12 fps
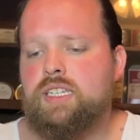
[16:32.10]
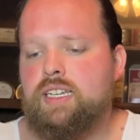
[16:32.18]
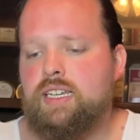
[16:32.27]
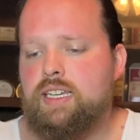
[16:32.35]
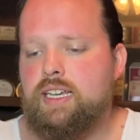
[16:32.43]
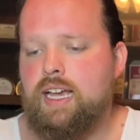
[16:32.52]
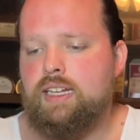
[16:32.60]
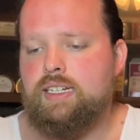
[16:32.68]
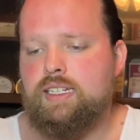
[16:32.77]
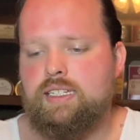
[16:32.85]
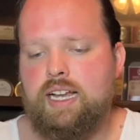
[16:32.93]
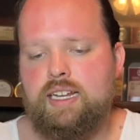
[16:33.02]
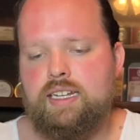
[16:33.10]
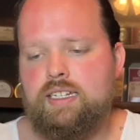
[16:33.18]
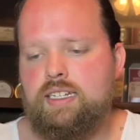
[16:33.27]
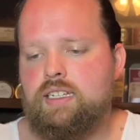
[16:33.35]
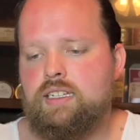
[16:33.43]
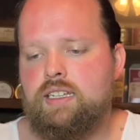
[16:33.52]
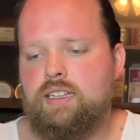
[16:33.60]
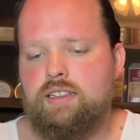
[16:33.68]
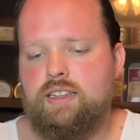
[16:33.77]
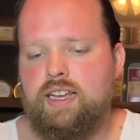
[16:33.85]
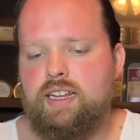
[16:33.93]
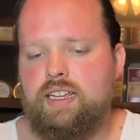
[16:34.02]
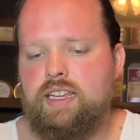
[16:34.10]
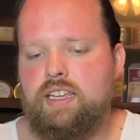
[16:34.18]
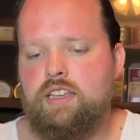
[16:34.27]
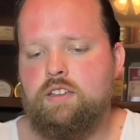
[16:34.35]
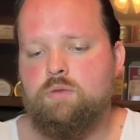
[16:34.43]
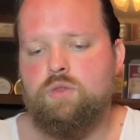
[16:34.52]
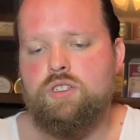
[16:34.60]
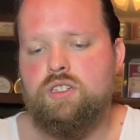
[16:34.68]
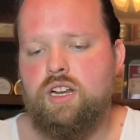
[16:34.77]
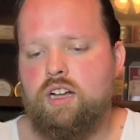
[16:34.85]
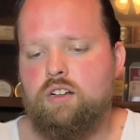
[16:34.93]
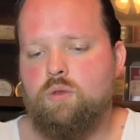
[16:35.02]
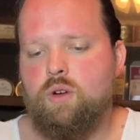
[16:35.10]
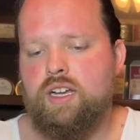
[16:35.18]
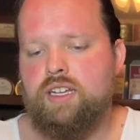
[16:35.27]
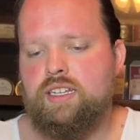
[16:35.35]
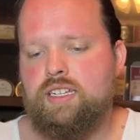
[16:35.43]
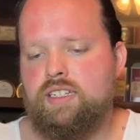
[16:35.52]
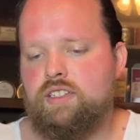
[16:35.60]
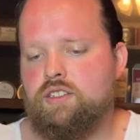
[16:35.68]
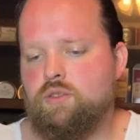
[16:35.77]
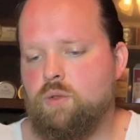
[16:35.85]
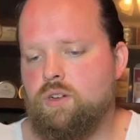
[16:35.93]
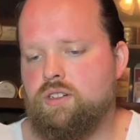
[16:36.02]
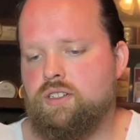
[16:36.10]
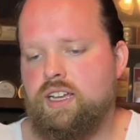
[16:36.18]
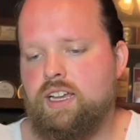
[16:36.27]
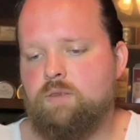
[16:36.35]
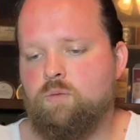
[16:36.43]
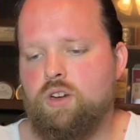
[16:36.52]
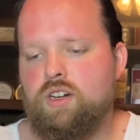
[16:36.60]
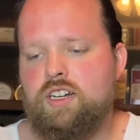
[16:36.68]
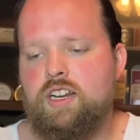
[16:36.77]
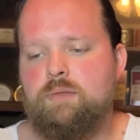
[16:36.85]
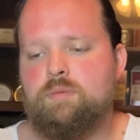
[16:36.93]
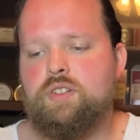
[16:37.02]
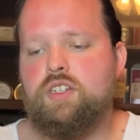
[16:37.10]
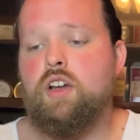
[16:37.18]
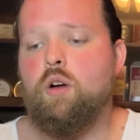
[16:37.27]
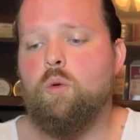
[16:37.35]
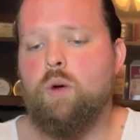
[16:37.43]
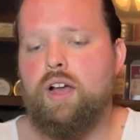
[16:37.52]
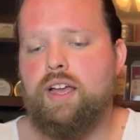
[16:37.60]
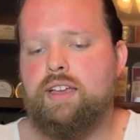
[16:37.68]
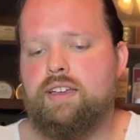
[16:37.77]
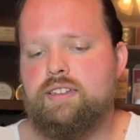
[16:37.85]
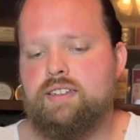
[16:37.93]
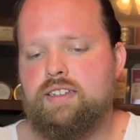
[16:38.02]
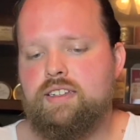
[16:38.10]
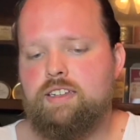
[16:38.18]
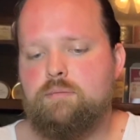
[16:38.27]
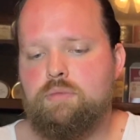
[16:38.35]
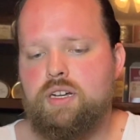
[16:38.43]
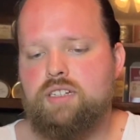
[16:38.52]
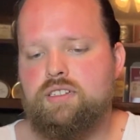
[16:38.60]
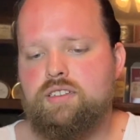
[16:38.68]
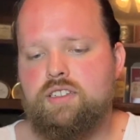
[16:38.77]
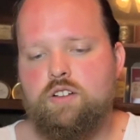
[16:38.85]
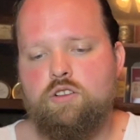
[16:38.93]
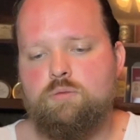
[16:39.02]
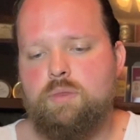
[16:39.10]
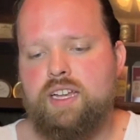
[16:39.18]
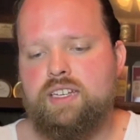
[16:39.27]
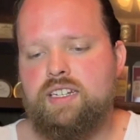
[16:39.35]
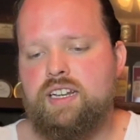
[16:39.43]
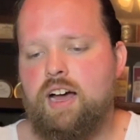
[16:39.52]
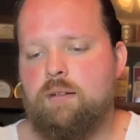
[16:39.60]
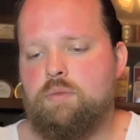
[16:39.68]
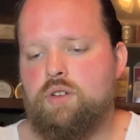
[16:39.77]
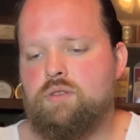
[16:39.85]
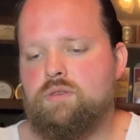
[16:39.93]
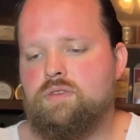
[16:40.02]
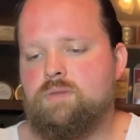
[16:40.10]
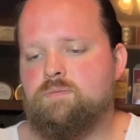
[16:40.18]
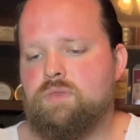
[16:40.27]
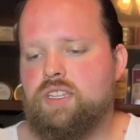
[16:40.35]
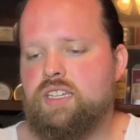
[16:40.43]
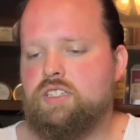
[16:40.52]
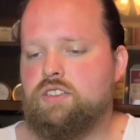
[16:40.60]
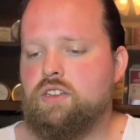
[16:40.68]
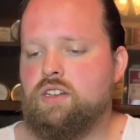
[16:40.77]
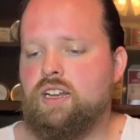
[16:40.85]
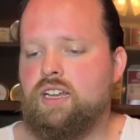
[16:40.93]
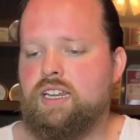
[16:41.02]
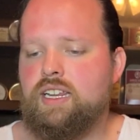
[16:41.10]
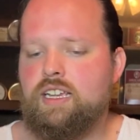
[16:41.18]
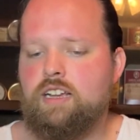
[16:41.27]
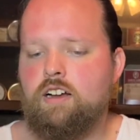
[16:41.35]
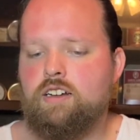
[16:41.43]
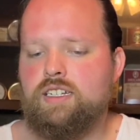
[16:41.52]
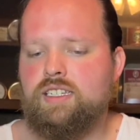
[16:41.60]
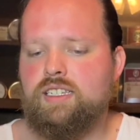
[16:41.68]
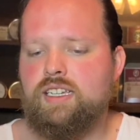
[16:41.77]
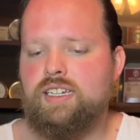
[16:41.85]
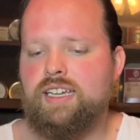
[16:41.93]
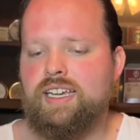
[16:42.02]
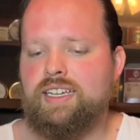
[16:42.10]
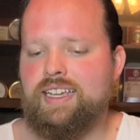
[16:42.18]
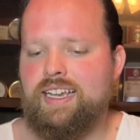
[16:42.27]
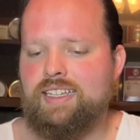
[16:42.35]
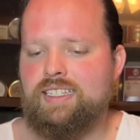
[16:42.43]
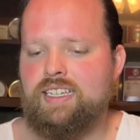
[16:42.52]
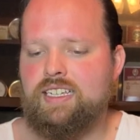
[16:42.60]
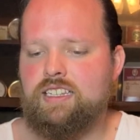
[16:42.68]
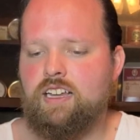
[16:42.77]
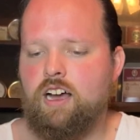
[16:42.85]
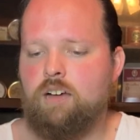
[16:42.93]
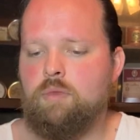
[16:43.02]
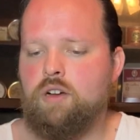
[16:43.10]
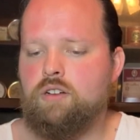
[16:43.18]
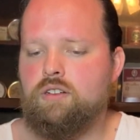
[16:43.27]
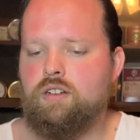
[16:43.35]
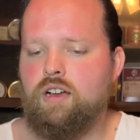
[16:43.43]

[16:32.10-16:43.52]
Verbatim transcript: He had decided that he was not quite his sort and wanted him to go away. But the old man did not move. He stood leaning on his stick and gazing at the hobbit,